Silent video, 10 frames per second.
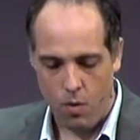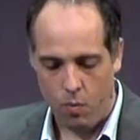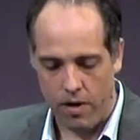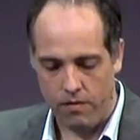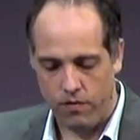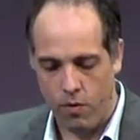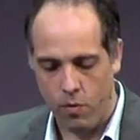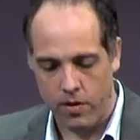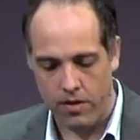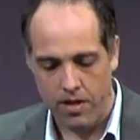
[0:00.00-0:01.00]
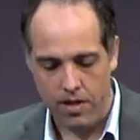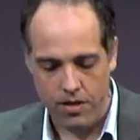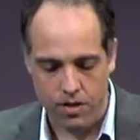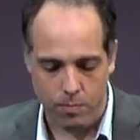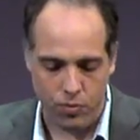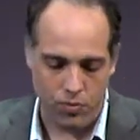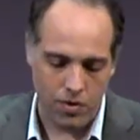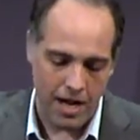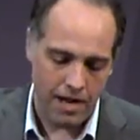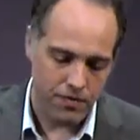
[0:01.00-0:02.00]
went forward to
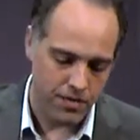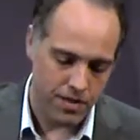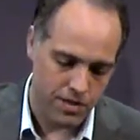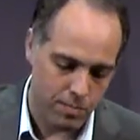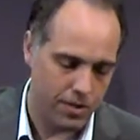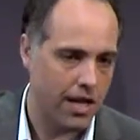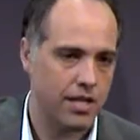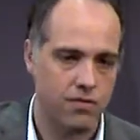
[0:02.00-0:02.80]
pray for this place,